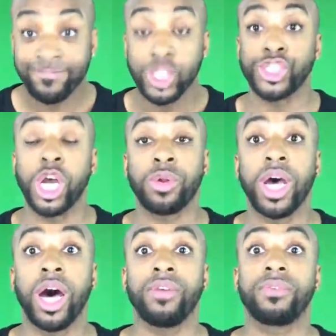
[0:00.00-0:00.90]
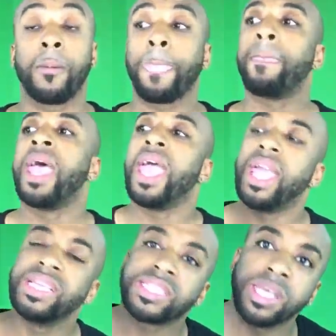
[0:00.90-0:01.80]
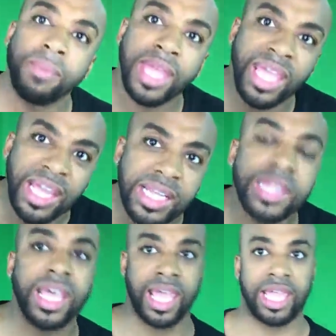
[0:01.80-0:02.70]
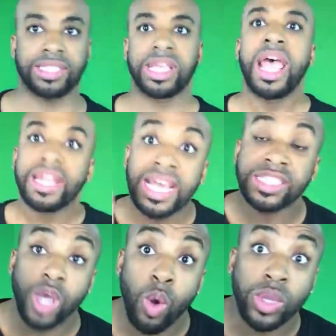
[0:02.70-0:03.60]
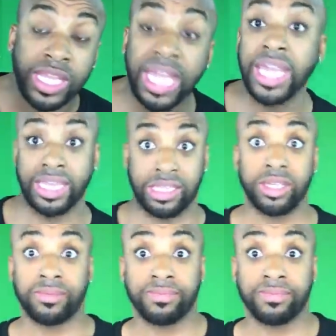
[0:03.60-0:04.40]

Sure enough. It's them hidden things that's gonna kill you.